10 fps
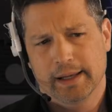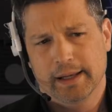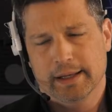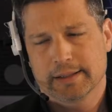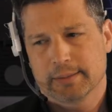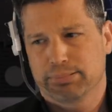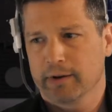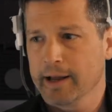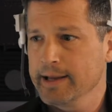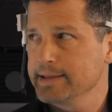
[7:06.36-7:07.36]

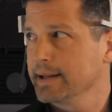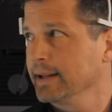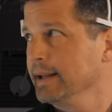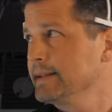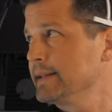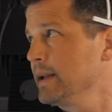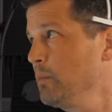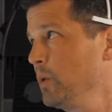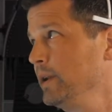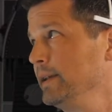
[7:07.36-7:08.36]
Surprisingly,
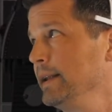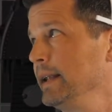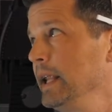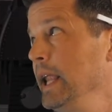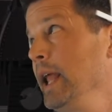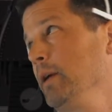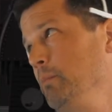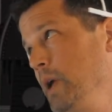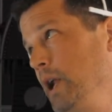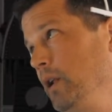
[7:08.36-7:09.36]
someone didn't get a
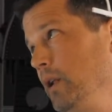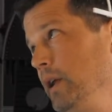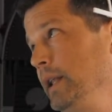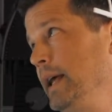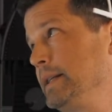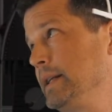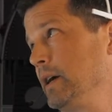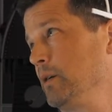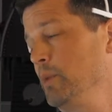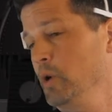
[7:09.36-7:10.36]
medal in that
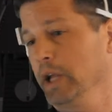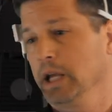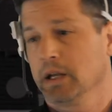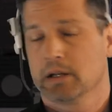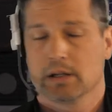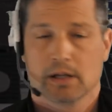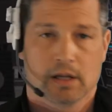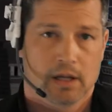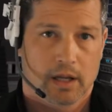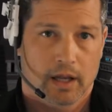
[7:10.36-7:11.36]

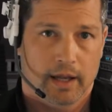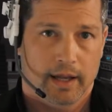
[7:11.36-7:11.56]
ceremony.